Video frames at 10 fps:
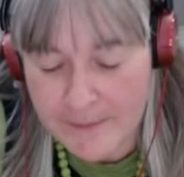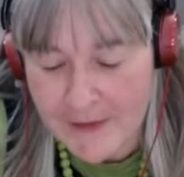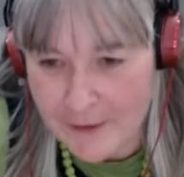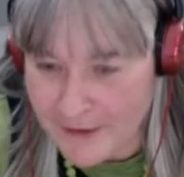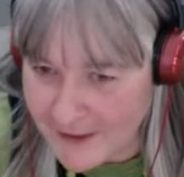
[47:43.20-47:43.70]

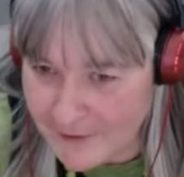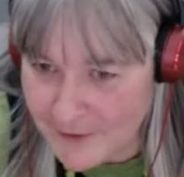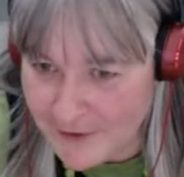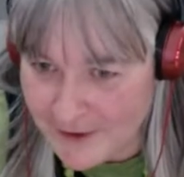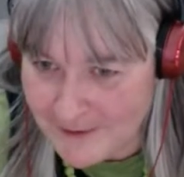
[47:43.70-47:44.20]
I think I've
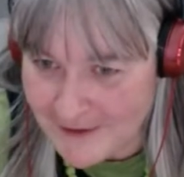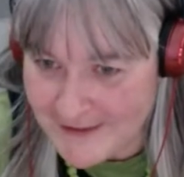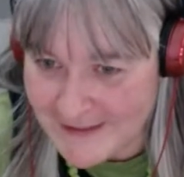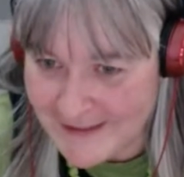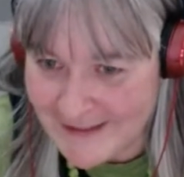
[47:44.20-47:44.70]
got that mm-hmm.
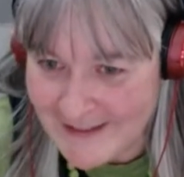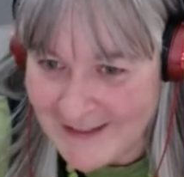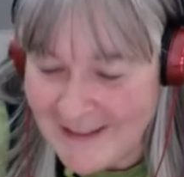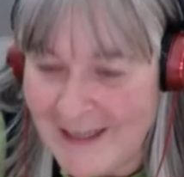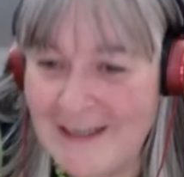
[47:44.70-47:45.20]
right. Yes.
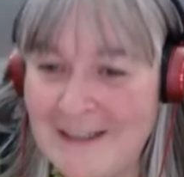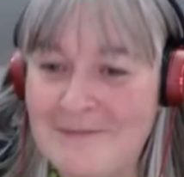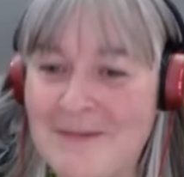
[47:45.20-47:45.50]
Yeah.